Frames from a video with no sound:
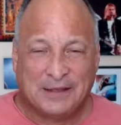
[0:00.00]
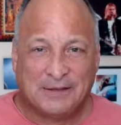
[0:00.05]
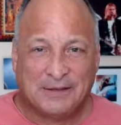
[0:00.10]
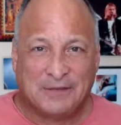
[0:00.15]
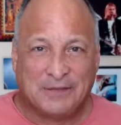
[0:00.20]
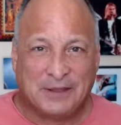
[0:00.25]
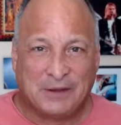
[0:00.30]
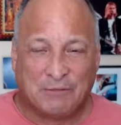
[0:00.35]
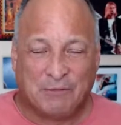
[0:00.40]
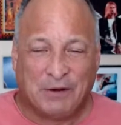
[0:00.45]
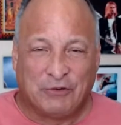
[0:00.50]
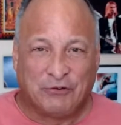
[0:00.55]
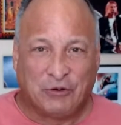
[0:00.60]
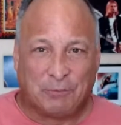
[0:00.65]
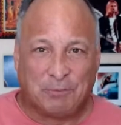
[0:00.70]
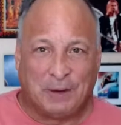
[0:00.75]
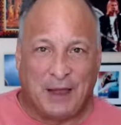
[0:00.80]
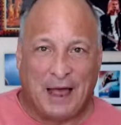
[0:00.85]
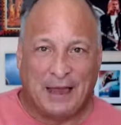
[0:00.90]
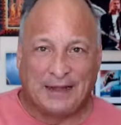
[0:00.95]
the original
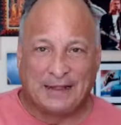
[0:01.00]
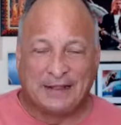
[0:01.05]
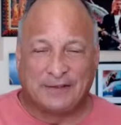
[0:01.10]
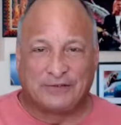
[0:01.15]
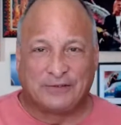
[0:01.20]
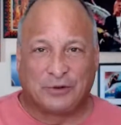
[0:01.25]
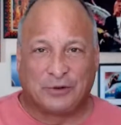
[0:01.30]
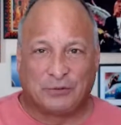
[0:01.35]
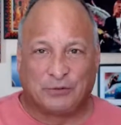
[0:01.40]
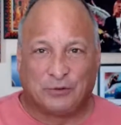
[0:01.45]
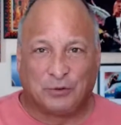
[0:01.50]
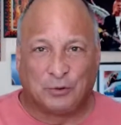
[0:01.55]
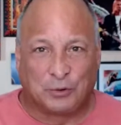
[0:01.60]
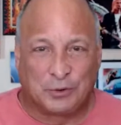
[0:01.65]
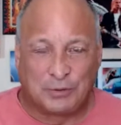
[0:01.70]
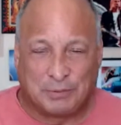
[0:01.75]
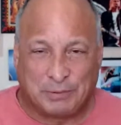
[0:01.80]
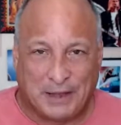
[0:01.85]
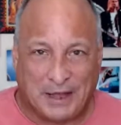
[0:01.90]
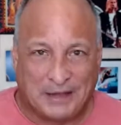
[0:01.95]
Blondie that still tour
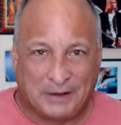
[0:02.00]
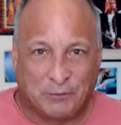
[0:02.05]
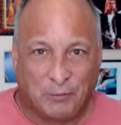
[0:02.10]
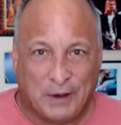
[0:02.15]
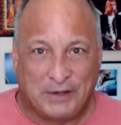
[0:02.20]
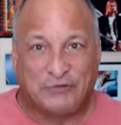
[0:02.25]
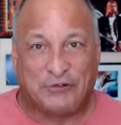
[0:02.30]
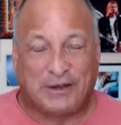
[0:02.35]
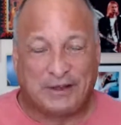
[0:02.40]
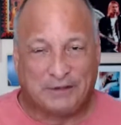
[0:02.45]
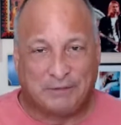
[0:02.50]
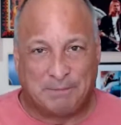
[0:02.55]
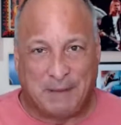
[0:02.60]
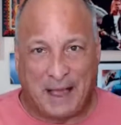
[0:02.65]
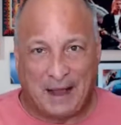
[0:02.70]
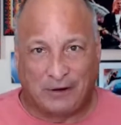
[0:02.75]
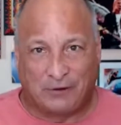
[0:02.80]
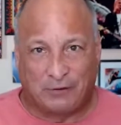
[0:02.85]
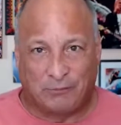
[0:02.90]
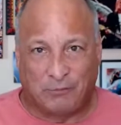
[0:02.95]
with Blondie when she gets
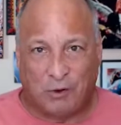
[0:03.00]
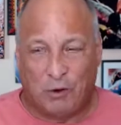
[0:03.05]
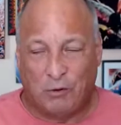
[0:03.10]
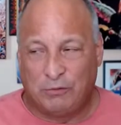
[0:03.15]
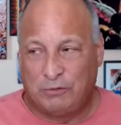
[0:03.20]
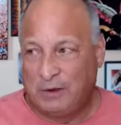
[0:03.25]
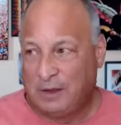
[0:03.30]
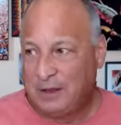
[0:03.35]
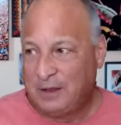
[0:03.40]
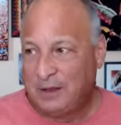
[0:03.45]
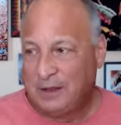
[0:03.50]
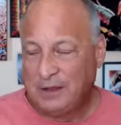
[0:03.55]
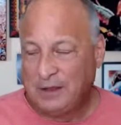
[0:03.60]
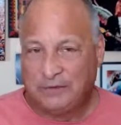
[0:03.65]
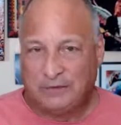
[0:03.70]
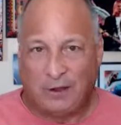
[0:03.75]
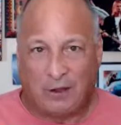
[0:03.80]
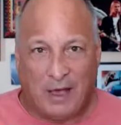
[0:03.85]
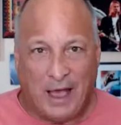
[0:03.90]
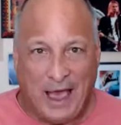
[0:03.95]
back on the road.
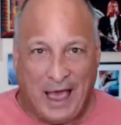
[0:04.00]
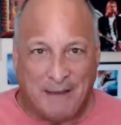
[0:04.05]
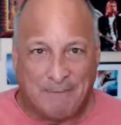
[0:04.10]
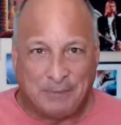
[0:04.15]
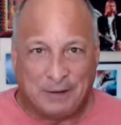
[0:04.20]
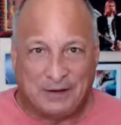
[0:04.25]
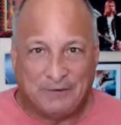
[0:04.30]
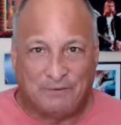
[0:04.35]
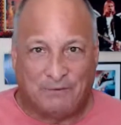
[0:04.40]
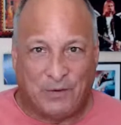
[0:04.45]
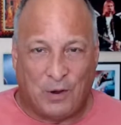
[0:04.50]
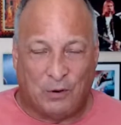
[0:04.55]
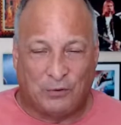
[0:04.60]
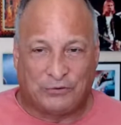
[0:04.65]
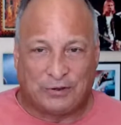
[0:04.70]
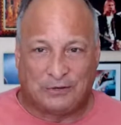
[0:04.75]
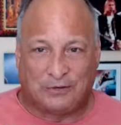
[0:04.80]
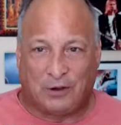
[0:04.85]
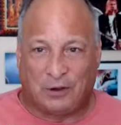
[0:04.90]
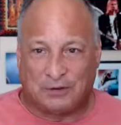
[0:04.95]
It's all happening,
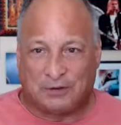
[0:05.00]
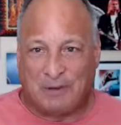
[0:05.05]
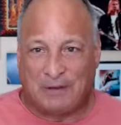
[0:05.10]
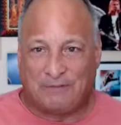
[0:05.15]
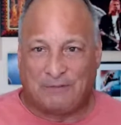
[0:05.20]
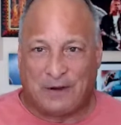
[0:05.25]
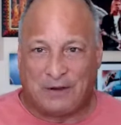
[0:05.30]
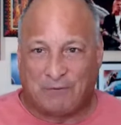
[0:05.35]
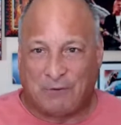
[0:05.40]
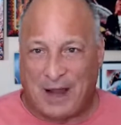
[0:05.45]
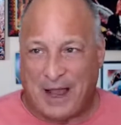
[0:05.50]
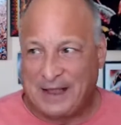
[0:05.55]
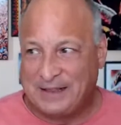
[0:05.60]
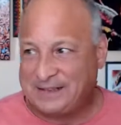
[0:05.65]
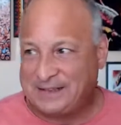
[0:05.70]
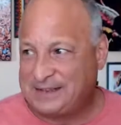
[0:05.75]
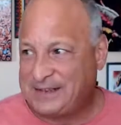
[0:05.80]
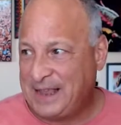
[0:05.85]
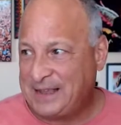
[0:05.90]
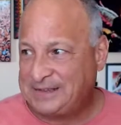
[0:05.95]
folks. I talked to my friend Ryan
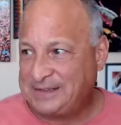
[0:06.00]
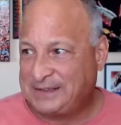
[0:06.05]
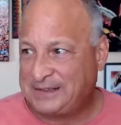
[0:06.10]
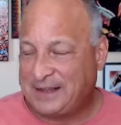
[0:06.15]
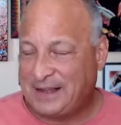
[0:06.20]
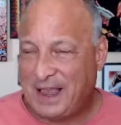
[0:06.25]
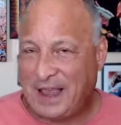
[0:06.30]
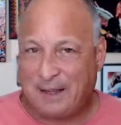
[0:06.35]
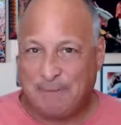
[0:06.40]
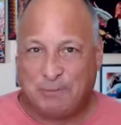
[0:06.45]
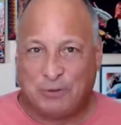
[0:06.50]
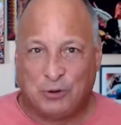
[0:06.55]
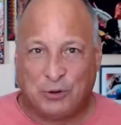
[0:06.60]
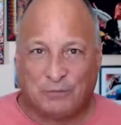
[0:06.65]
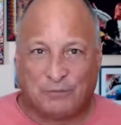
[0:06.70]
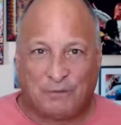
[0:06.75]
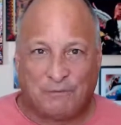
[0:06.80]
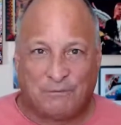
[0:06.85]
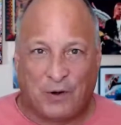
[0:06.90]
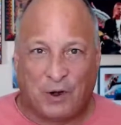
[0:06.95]
Stacy today. A
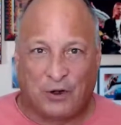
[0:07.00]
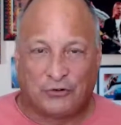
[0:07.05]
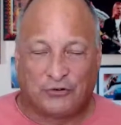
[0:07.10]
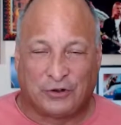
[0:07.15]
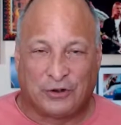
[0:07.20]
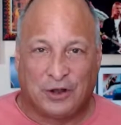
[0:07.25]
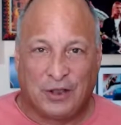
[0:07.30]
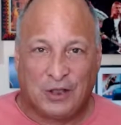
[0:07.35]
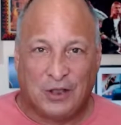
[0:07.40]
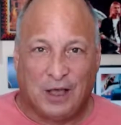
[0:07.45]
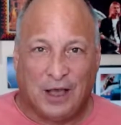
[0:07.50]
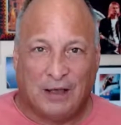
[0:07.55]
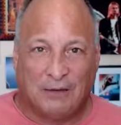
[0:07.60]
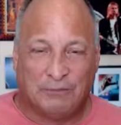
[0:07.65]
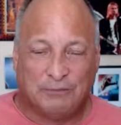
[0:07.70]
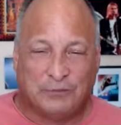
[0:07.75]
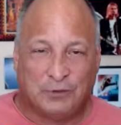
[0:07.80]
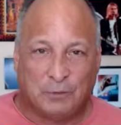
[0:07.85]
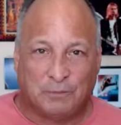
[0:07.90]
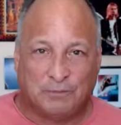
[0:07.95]
beautiful version
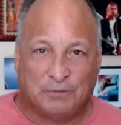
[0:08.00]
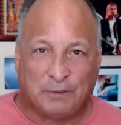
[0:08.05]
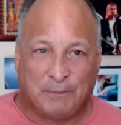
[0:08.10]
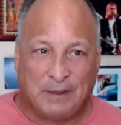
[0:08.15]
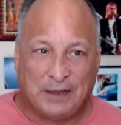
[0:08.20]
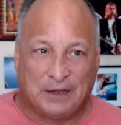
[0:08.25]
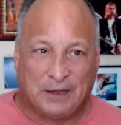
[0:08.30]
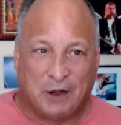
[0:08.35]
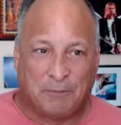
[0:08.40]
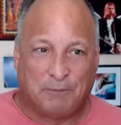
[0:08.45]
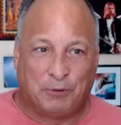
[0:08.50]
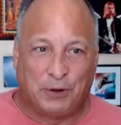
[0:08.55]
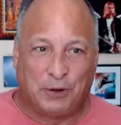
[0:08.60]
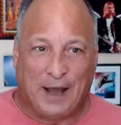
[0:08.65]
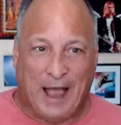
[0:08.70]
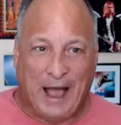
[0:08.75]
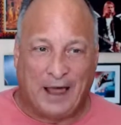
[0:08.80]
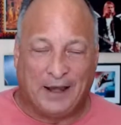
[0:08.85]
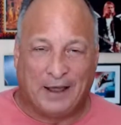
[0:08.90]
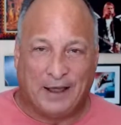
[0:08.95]
of Doom Flamingo put
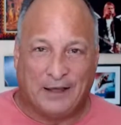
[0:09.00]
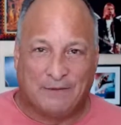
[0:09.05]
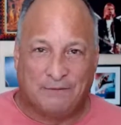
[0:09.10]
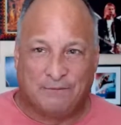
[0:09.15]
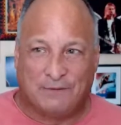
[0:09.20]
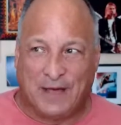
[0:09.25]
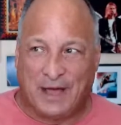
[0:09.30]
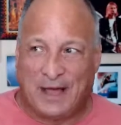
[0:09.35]
out of